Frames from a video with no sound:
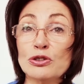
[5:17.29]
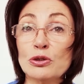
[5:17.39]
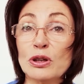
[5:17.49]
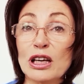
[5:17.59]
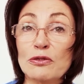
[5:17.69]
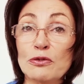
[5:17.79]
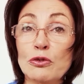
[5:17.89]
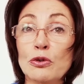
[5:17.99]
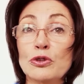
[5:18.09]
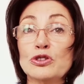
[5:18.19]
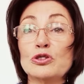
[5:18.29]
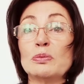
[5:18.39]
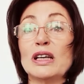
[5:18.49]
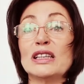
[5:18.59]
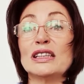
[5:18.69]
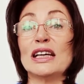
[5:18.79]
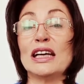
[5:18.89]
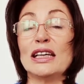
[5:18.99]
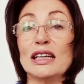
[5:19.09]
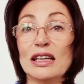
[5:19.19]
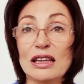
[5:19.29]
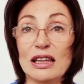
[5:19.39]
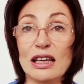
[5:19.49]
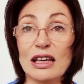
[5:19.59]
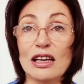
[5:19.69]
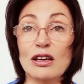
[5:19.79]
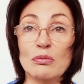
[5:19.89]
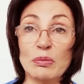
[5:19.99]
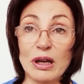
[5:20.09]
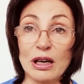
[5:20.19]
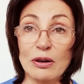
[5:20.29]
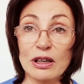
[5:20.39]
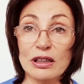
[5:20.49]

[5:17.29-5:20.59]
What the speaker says: and fraud to maintain their power.